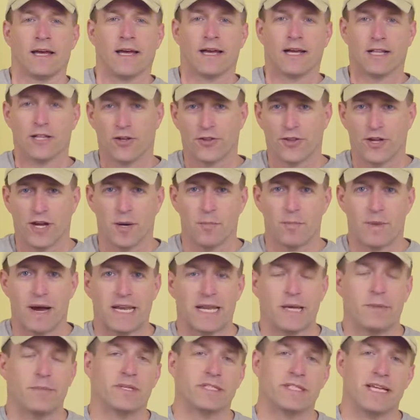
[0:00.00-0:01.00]
Hello there, my
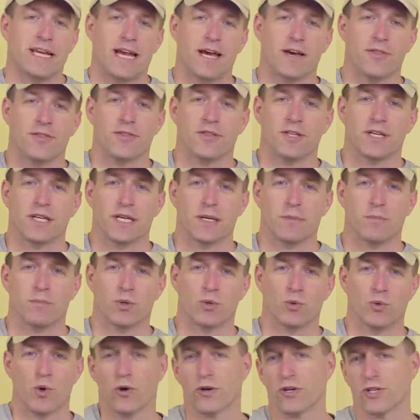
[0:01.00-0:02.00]
name is Anthony
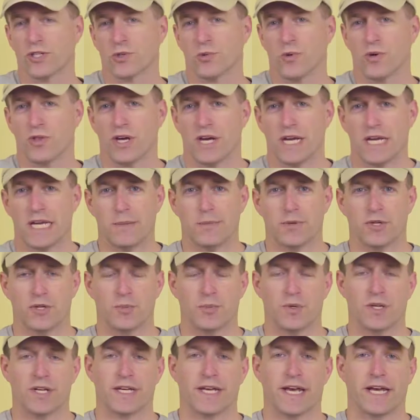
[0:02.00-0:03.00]
Barocas with IEBA
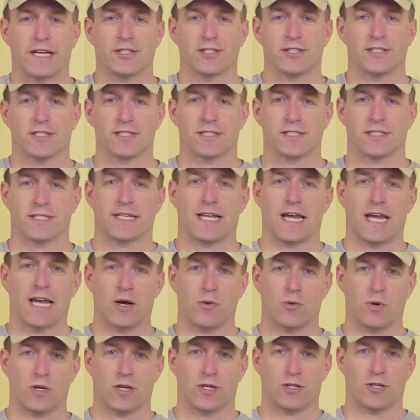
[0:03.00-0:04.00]
Communications. Today I
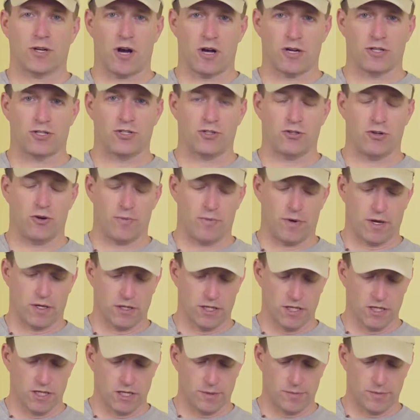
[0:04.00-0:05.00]
wanted to talk to you a
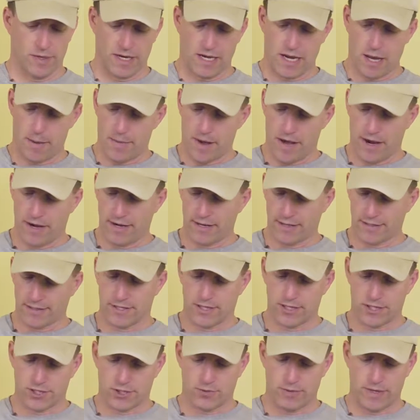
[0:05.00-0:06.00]
little bit about an
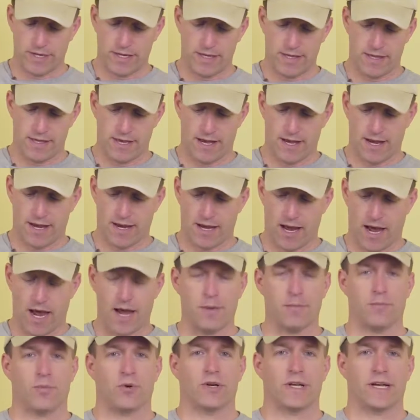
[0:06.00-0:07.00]
accessory that
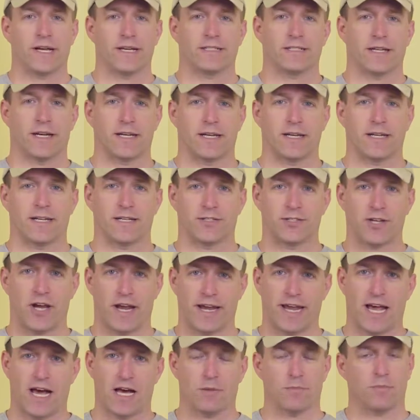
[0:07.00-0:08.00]
I'm pretty excited to
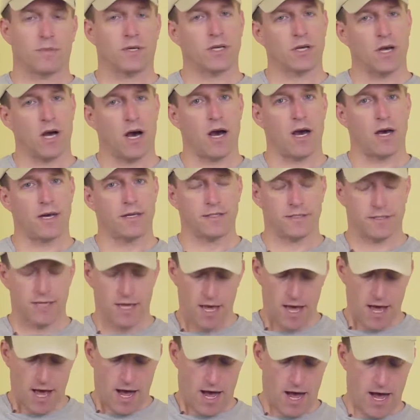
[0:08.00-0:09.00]
check out because
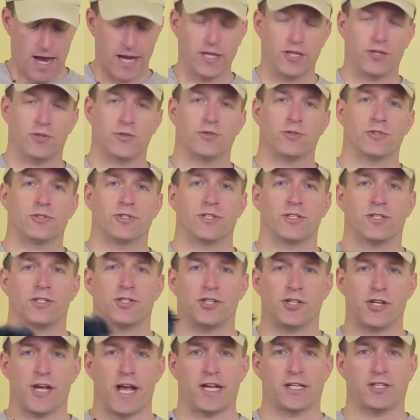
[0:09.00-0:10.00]
I use the
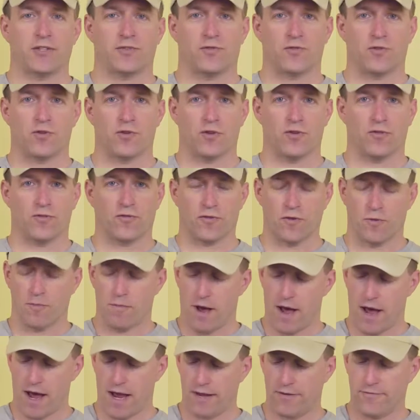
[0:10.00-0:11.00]
GH4 for
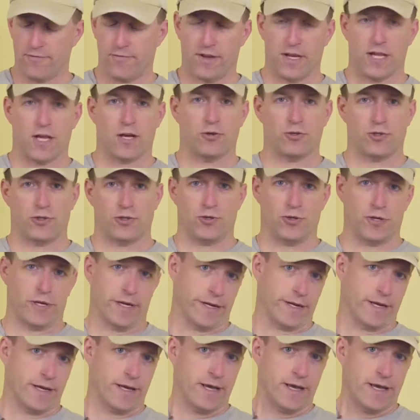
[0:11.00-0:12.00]
my video
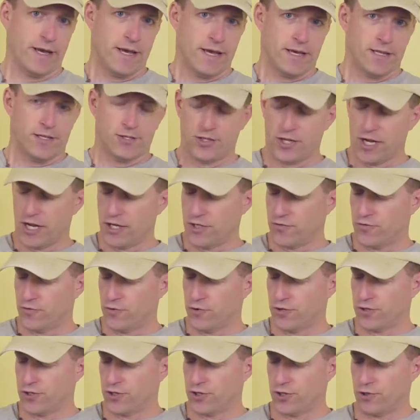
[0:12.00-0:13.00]
shooting. The
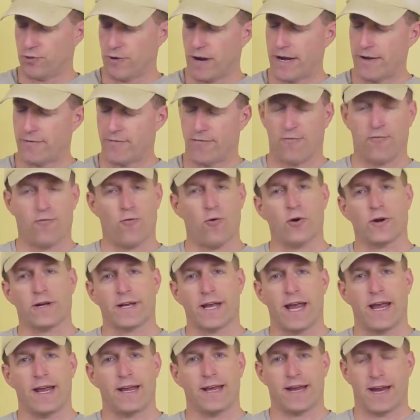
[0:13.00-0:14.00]
GH4 is a great
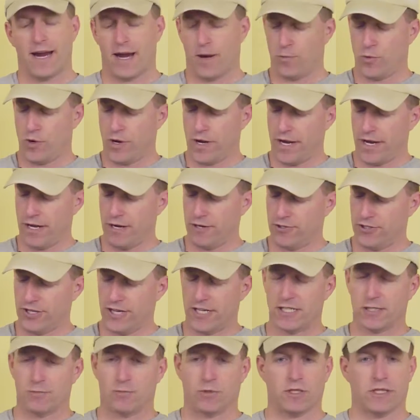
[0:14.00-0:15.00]
4K camera,
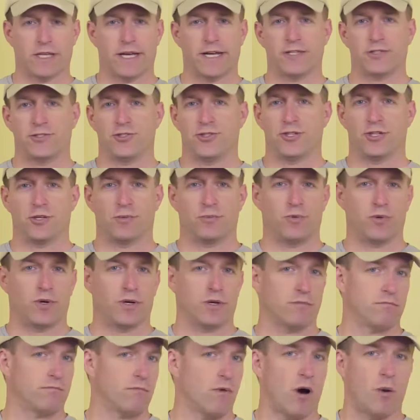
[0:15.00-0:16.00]
interchangeable lens. You can
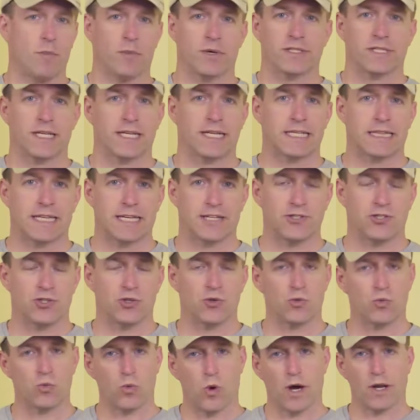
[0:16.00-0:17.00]
put almost any lens
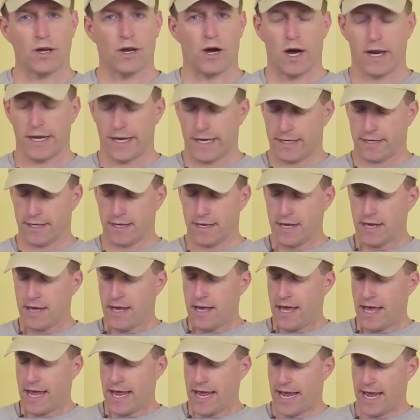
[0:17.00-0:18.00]
you want on it.
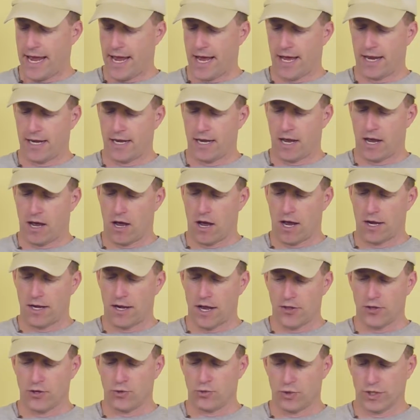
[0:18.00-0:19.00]
And
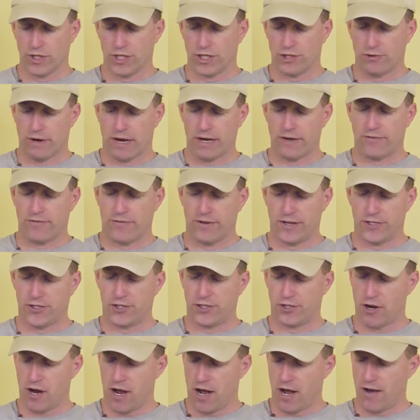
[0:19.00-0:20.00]
another really great
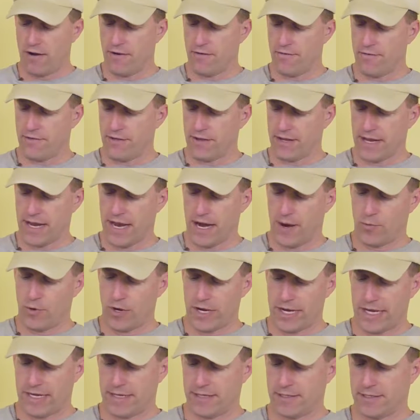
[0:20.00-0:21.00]
feature of the
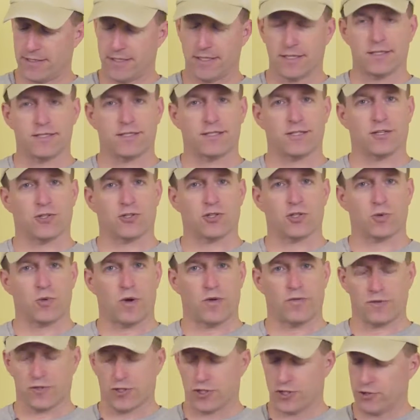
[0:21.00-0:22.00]
camera is this tilt
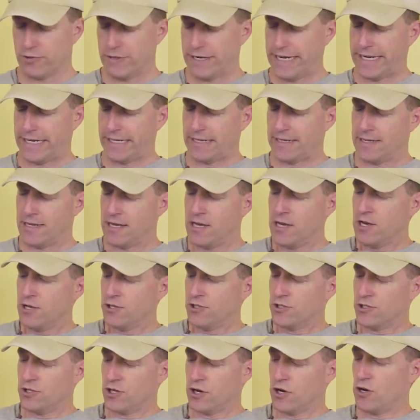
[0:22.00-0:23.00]
swivel screen.
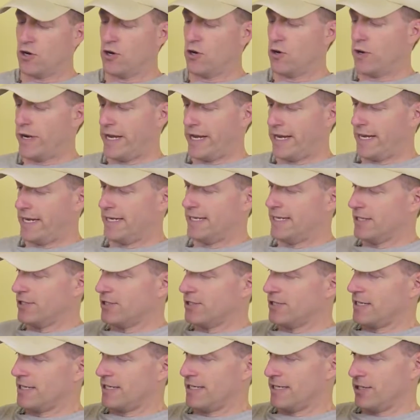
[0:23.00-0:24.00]
So in
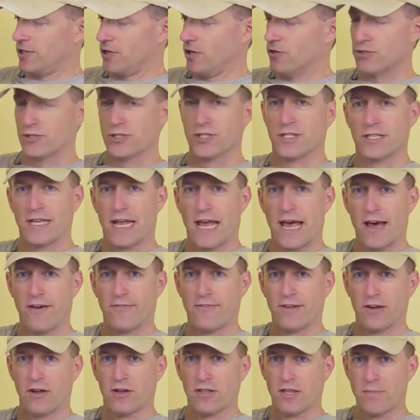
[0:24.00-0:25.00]
addition, you don't just
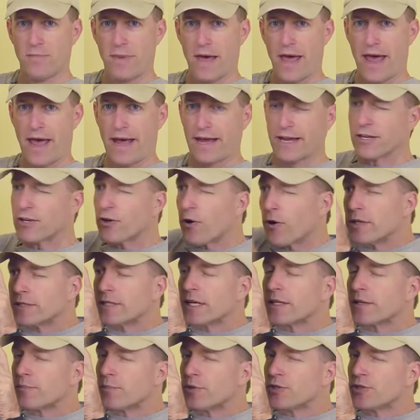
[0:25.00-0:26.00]
have it on the back and you always
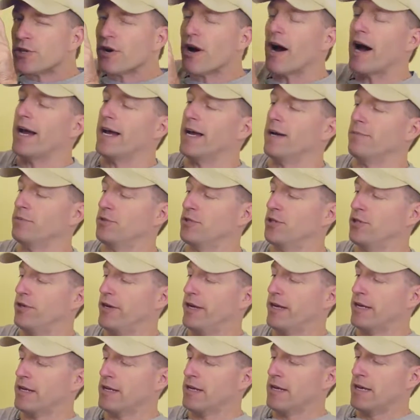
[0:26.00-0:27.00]
have to put your eye up to
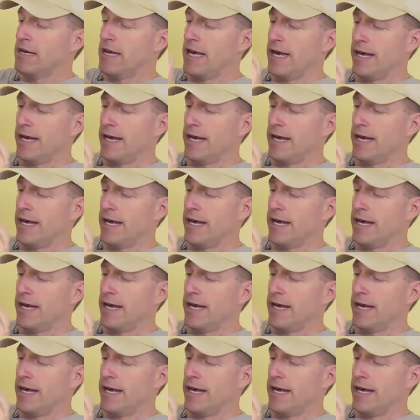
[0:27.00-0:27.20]
it.